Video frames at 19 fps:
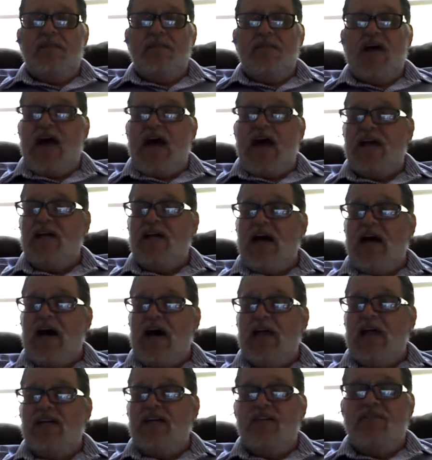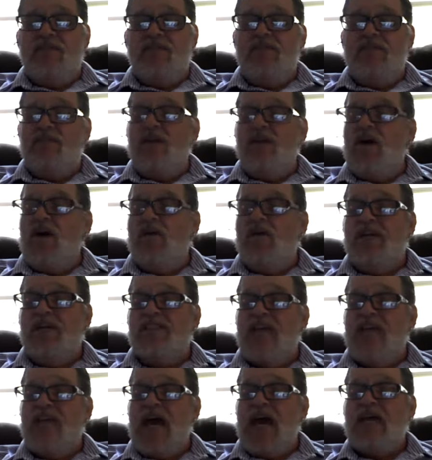I know
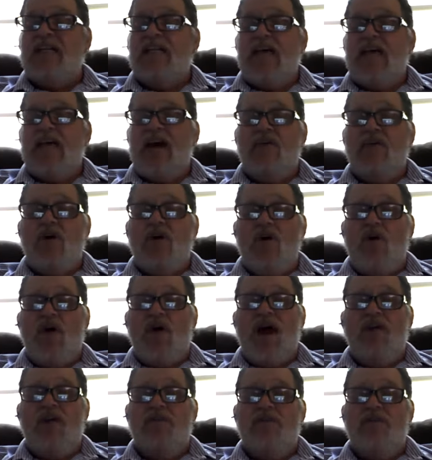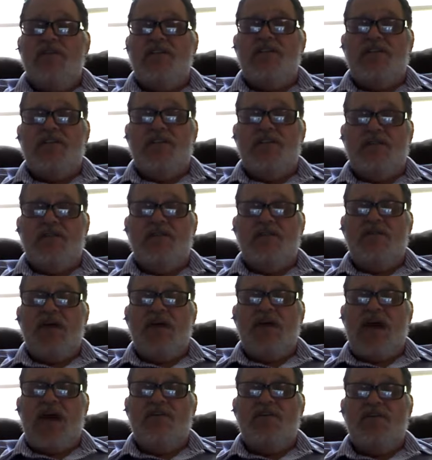exactly how Ohio is.
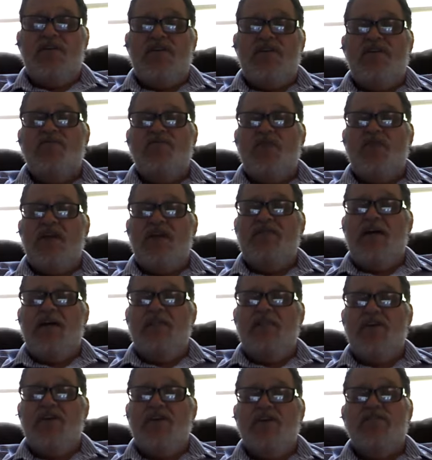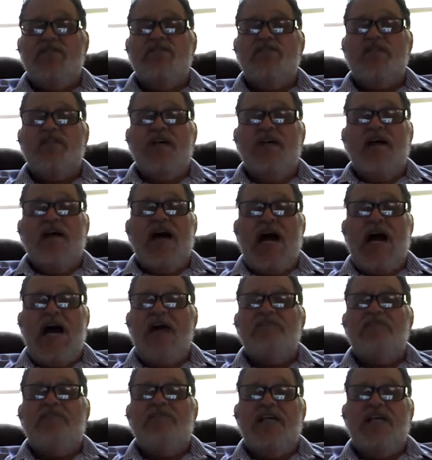After doing 25 years,
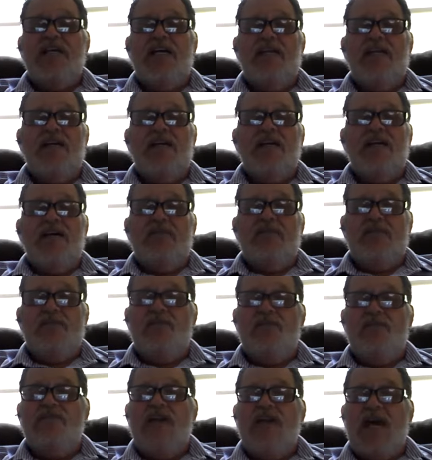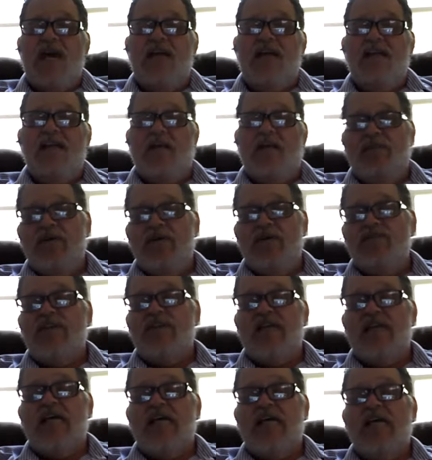I've seen firsthand the abuse
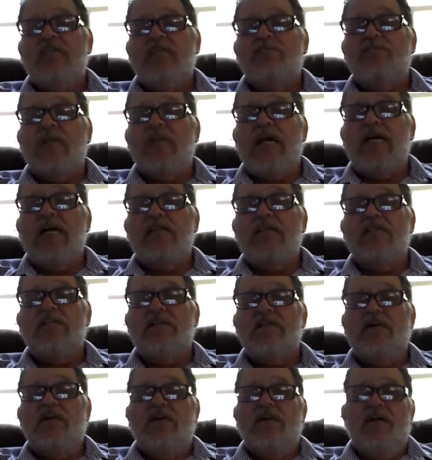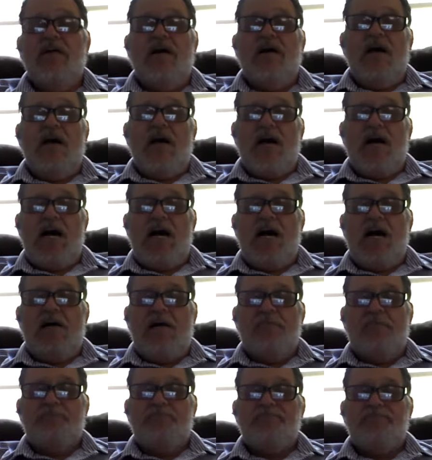that takes place,
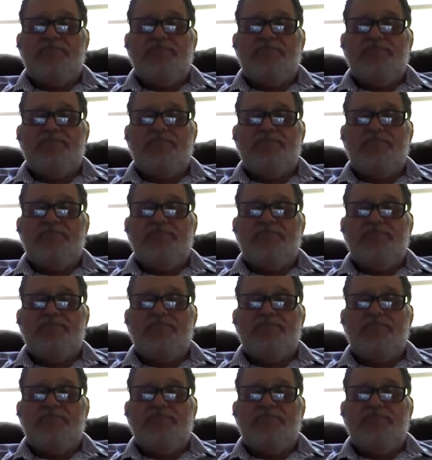um,